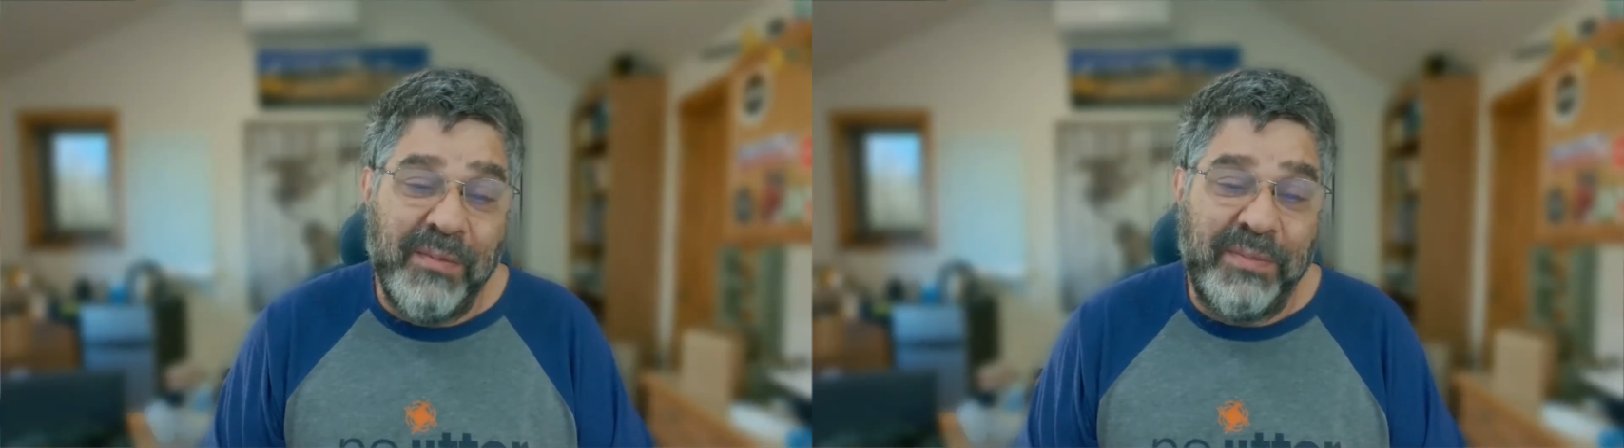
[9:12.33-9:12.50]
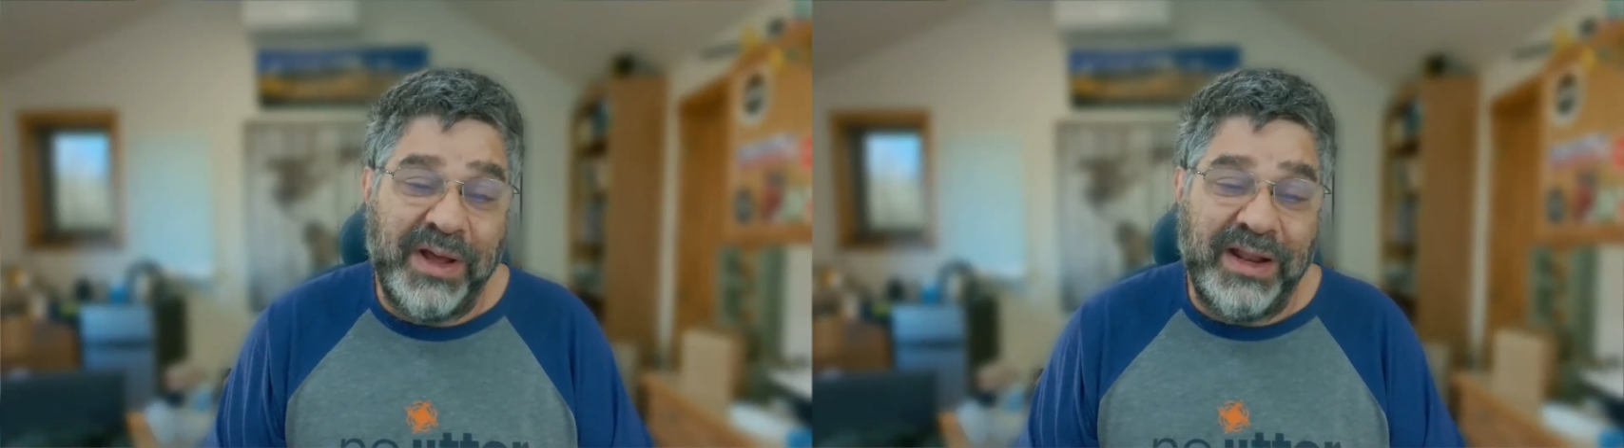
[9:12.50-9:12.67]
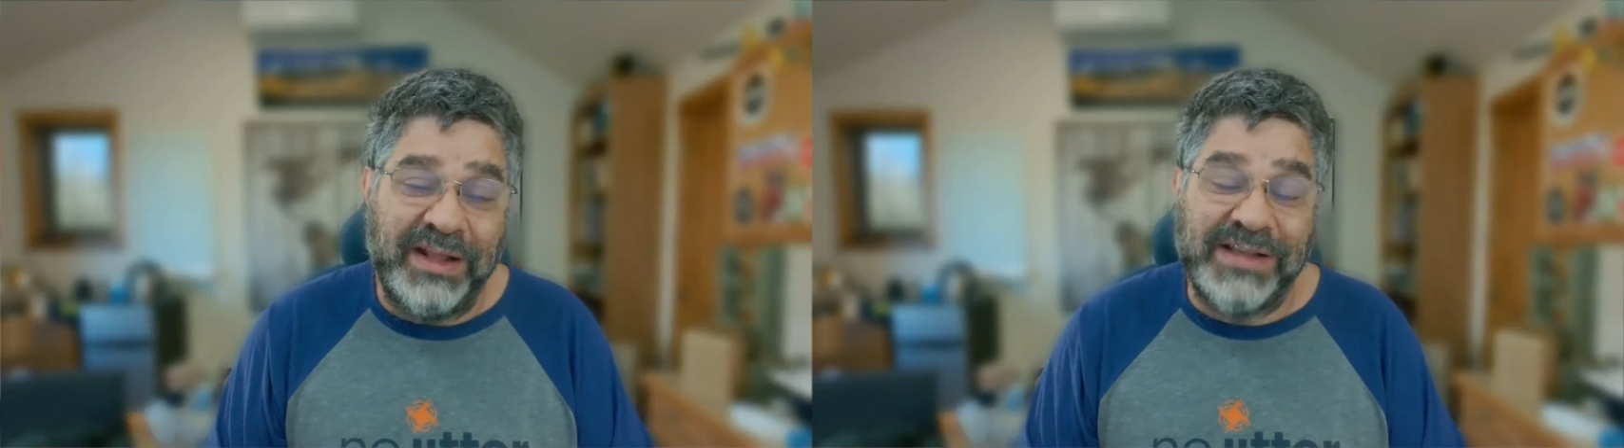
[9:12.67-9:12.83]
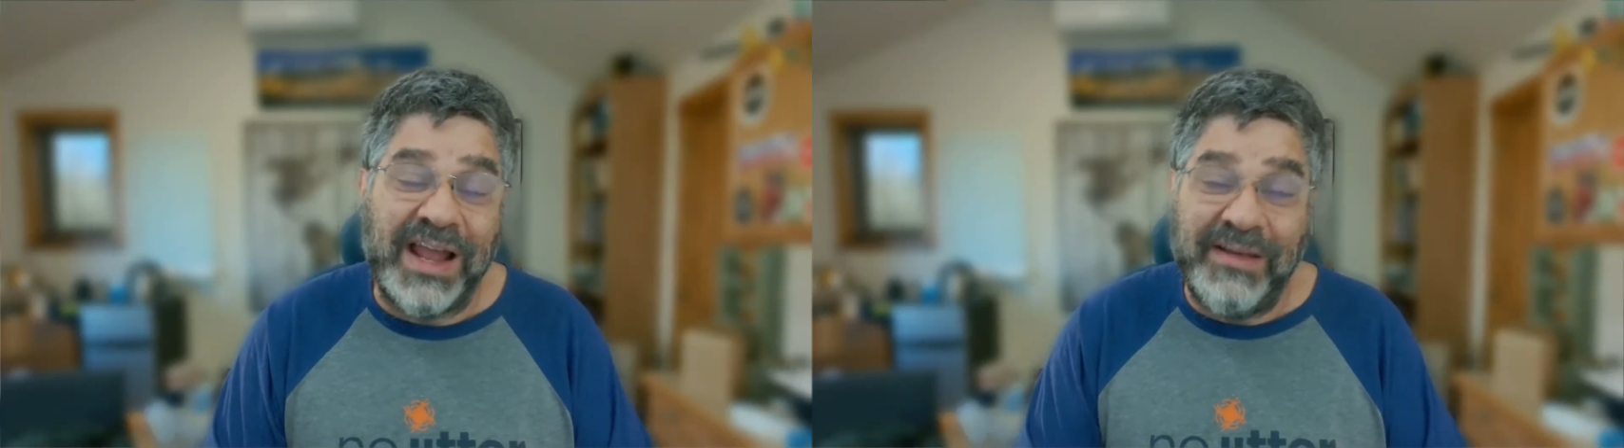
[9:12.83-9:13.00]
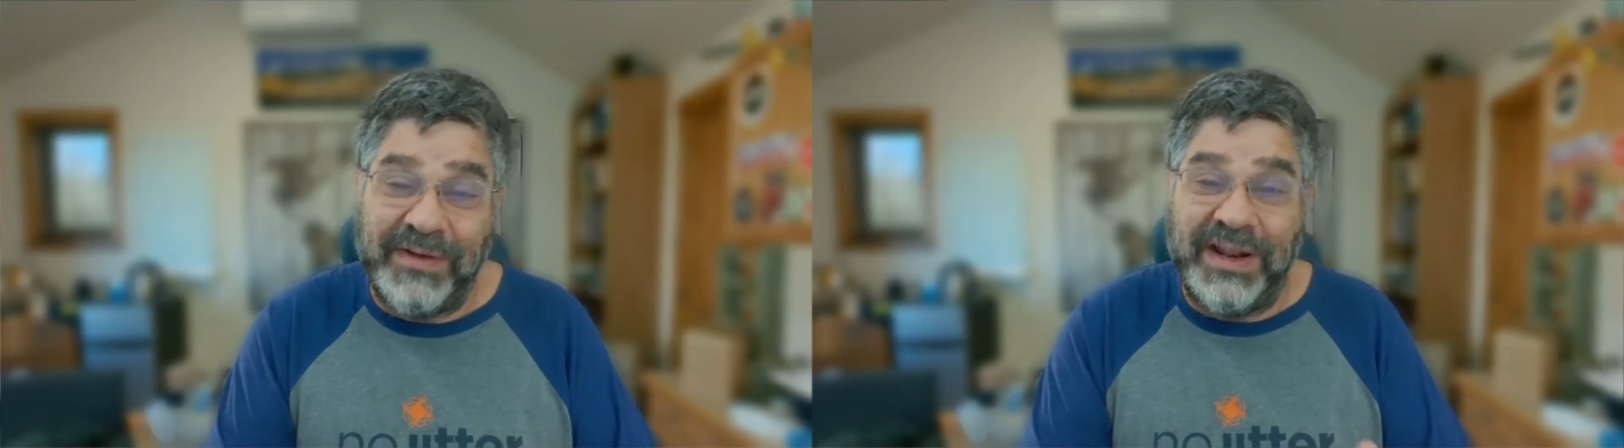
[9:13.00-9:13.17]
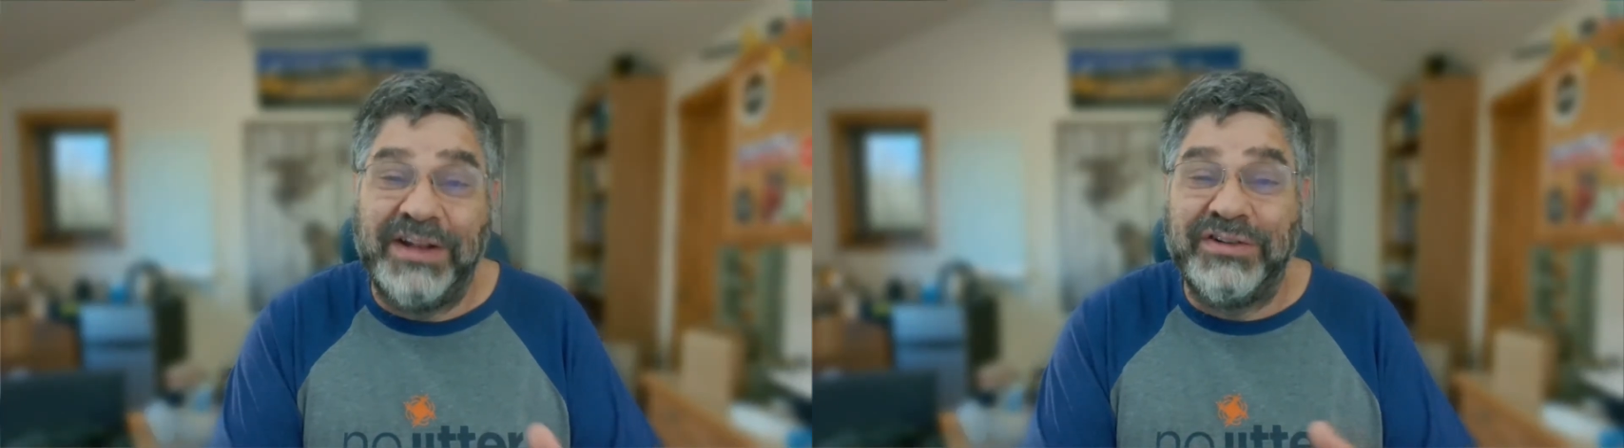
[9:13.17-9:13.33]
But it's kind
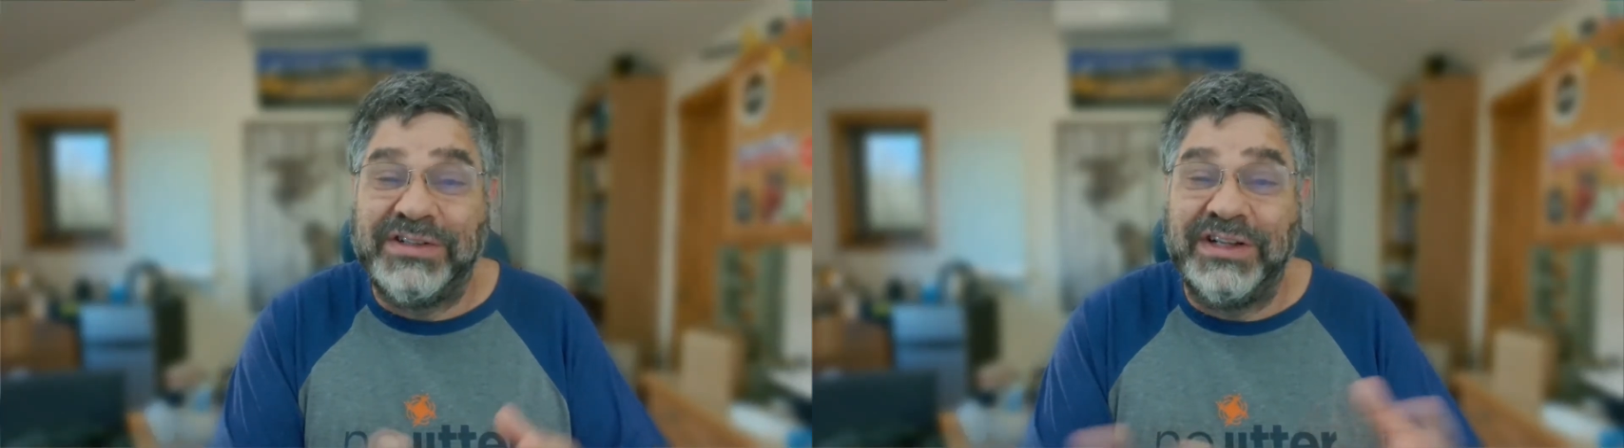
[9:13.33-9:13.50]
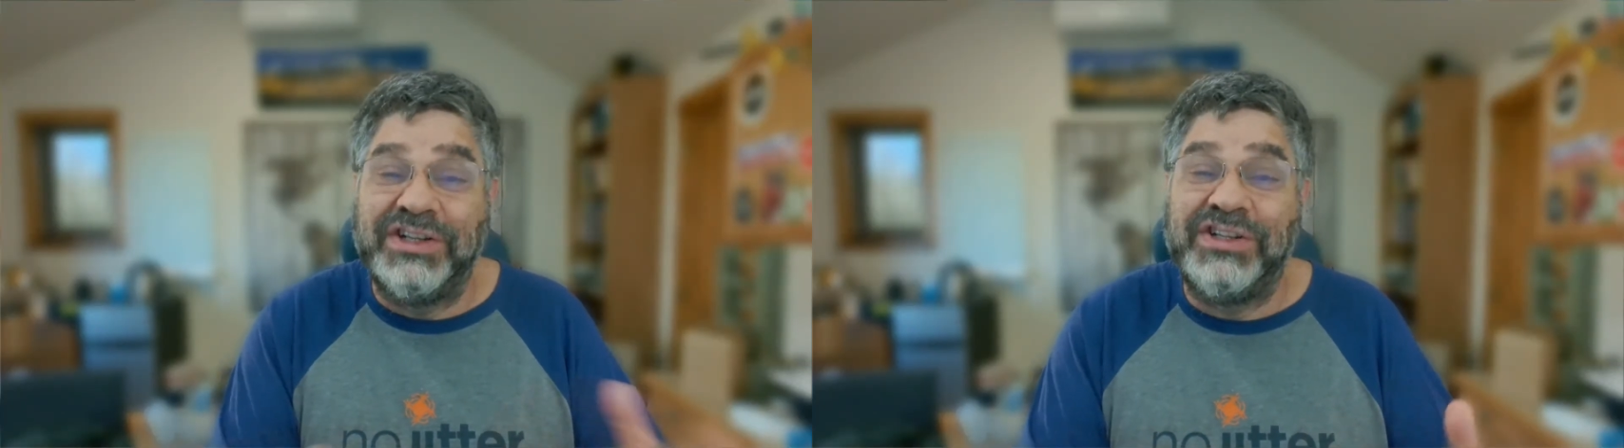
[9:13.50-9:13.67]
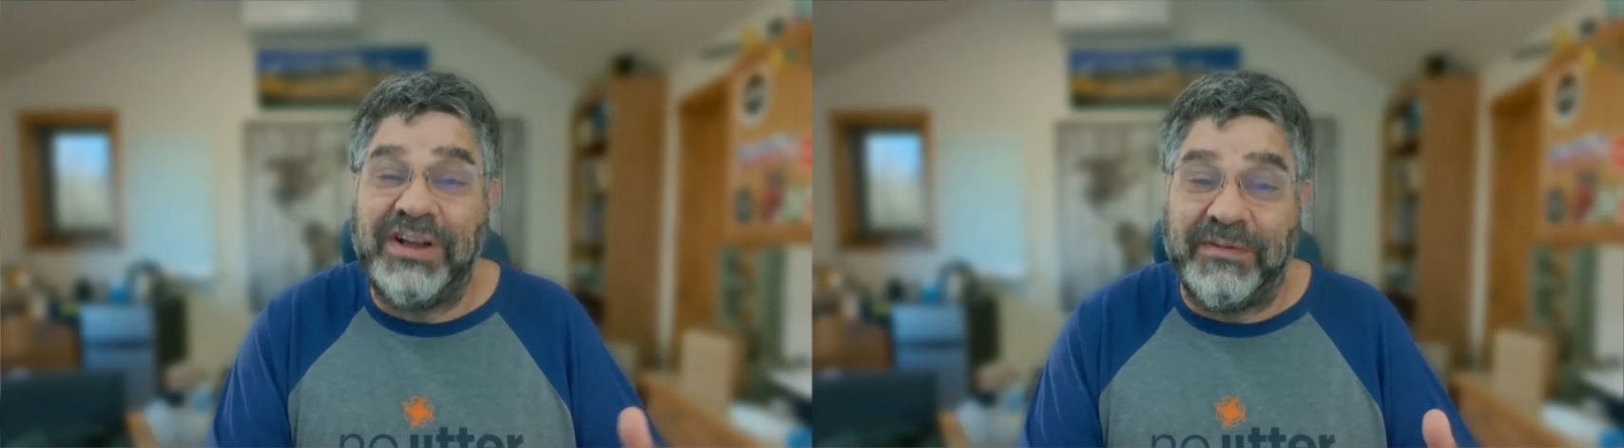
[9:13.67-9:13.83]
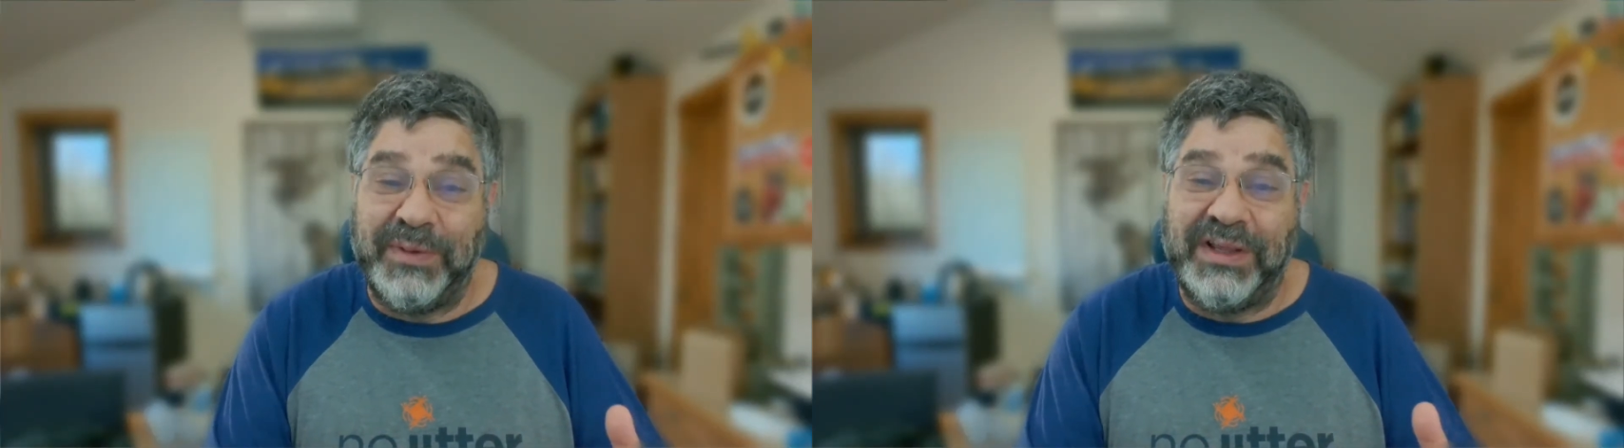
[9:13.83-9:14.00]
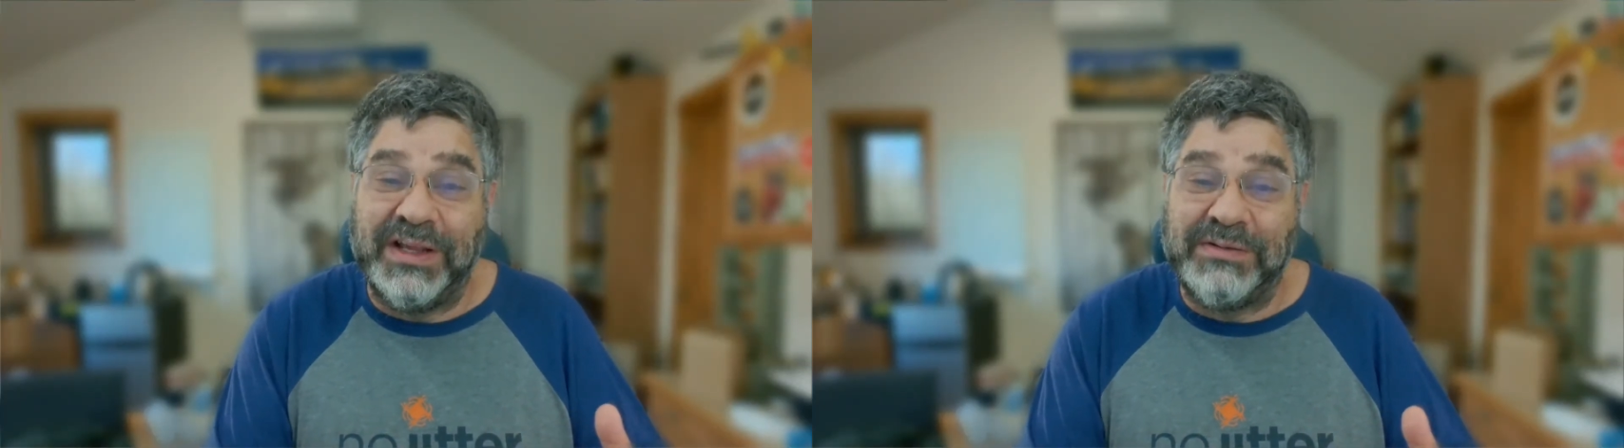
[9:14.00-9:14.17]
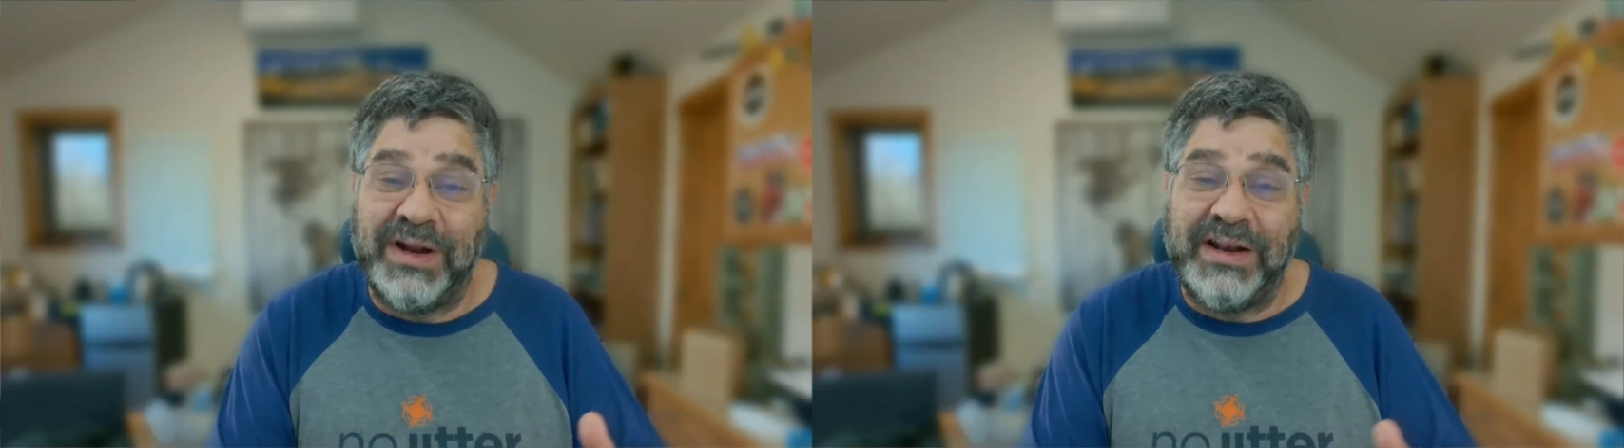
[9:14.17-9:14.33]
of an interesting shift
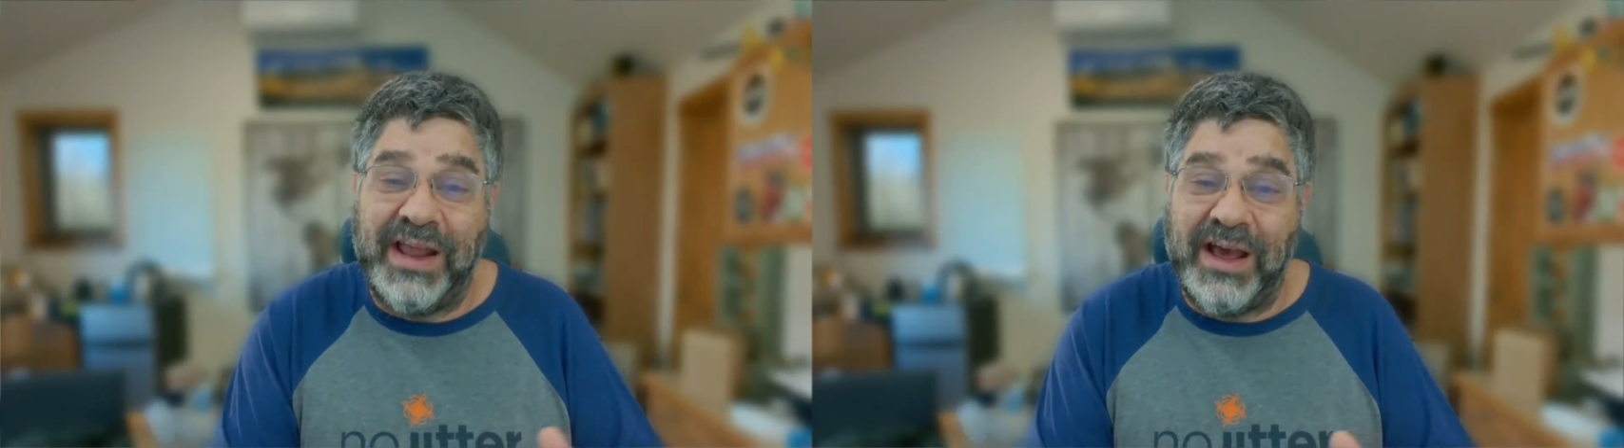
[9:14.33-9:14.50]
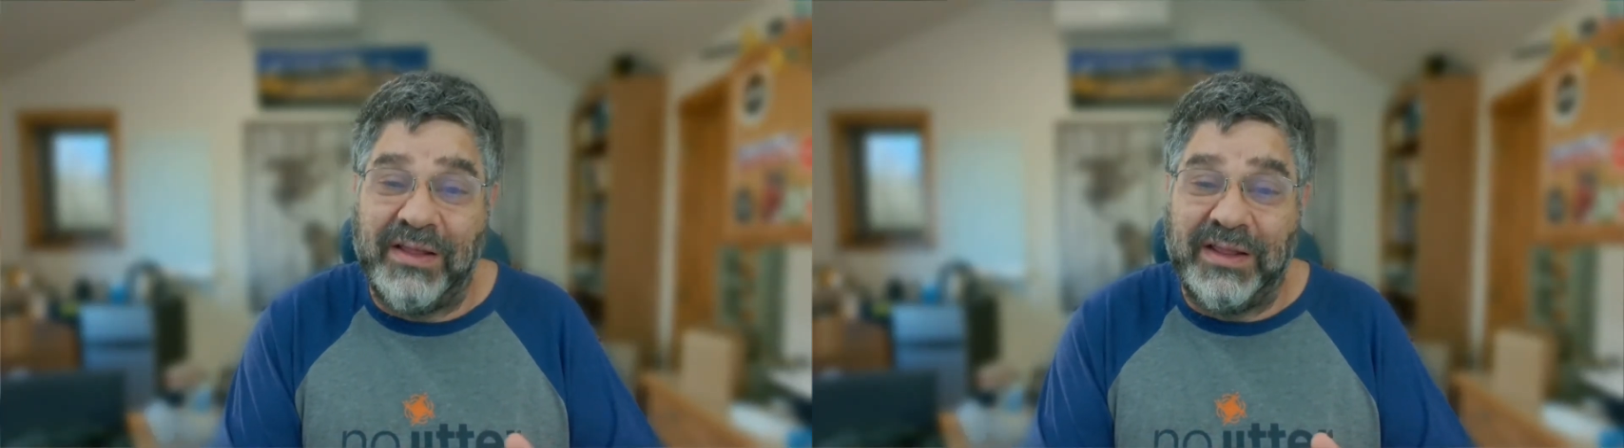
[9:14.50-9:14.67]
because right now